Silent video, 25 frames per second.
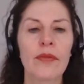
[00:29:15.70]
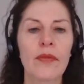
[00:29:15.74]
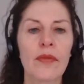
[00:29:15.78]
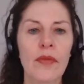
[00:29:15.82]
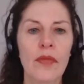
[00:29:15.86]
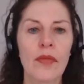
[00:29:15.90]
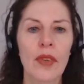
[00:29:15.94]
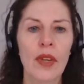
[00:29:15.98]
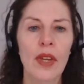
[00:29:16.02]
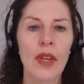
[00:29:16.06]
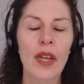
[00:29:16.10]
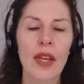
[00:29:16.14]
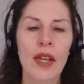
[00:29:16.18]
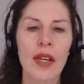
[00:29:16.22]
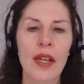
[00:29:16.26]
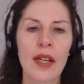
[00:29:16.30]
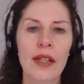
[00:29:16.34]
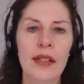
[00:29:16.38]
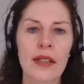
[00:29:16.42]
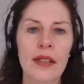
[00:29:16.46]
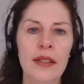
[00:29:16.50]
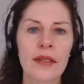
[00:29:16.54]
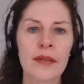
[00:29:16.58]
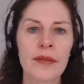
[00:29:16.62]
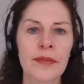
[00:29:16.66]

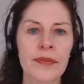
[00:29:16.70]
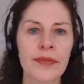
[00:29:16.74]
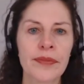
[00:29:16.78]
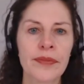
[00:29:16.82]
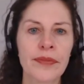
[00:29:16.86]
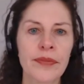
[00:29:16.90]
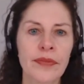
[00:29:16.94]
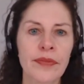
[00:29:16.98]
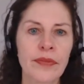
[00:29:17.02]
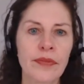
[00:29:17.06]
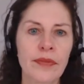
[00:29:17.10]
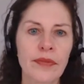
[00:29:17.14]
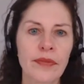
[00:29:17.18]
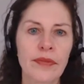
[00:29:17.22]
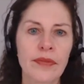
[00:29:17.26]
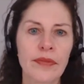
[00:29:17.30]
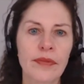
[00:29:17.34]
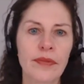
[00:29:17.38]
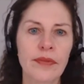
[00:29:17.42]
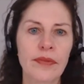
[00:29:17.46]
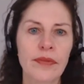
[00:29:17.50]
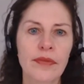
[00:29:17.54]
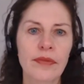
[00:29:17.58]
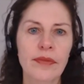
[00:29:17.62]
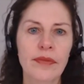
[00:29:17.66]

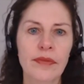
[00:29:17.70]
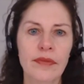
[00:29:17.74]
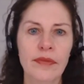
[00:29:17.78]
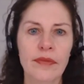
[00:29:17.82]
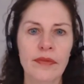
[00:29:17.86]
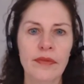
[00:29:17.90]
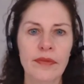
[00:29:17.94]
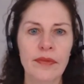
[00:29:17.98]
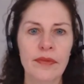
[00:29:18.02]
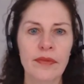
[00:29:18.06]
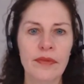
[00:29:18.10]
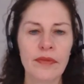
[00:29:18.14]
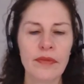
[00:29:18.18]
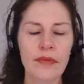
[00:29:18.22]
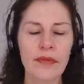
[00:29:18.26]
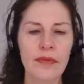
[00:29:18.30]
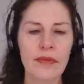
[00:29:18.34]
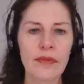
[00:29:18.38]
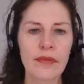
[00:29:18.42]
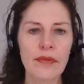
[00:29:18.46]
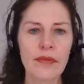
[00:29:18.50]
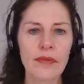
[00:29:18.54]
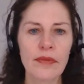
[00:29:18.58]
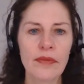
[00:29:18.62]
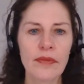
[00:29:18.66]

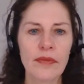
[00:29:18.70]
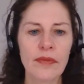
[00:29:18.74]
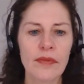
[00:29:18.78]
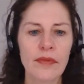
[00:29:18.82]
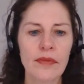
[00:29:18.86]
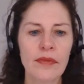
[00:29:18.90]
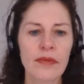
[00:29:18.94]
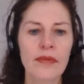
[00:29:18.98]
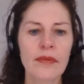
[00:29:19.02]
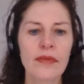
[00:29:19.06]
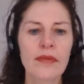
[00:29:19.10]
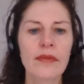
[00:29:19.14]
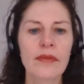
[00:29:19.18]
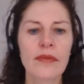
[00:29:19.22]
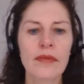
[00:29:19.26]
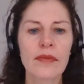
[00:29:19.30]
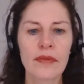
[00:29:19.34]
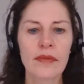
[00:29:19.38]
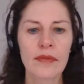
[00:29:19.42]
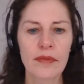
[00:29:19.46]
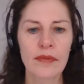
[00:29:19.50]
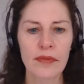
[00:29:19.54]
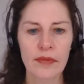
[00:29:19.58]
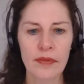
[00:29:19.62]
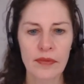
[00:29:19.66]

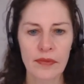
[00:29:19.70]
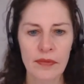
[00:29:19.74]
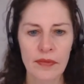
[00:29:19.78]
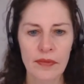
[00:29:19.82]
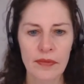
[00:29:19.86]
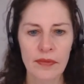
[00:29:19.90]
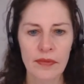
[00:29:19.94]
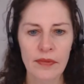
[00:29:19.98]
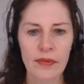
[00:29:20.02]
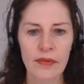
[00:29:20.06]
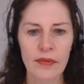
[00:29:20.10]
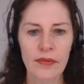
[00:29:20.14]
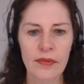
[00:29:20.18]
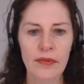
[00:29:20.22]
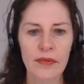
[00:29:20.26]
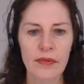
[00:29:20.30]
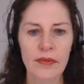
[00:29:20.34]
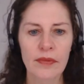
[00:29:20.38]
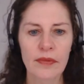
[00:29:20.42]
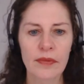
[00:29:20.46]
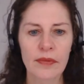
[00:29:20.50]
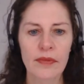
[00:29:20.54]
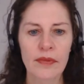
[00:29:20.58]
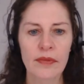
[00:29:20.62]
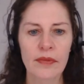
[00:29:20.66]
(silent)